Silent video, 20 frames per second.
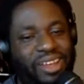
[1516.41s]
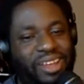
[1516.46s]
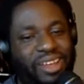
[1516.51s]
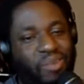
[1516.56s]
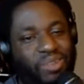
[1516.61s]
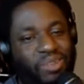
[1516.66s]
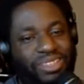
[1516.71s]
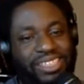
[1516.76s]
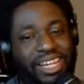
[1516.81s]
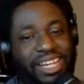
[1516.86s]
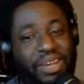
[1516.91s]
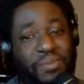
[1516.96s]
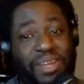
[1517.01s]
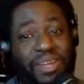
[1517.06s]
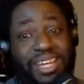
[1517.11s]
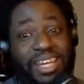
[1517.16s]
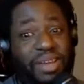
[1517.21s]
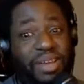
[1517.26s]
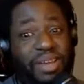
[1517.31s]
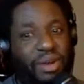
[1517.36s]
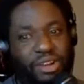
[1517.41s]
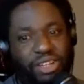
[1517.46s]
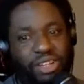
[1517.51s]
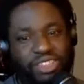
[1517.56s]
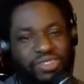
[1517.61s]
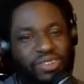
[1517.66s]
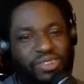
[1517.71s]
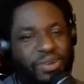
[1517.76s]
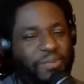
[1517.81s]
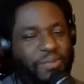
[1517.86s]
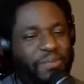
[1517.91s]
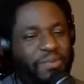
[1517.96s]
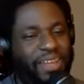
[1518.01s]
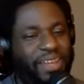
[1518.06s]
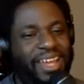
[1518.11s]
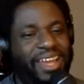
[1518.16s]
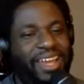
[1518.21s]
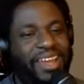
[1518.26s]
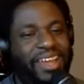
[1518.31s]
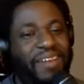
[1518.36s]
was sending me demos from
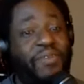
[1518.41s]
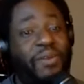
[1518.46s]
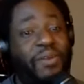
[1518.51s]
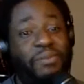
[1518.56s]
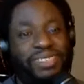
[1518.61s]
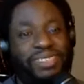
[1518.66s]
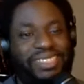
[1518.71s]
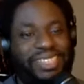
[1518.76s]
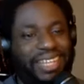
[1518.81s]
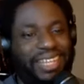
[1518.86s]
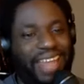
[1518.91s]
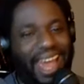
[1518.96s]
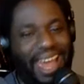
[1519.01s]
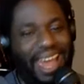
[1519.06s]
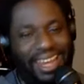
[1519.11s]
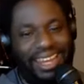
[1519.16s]
from C-Lite,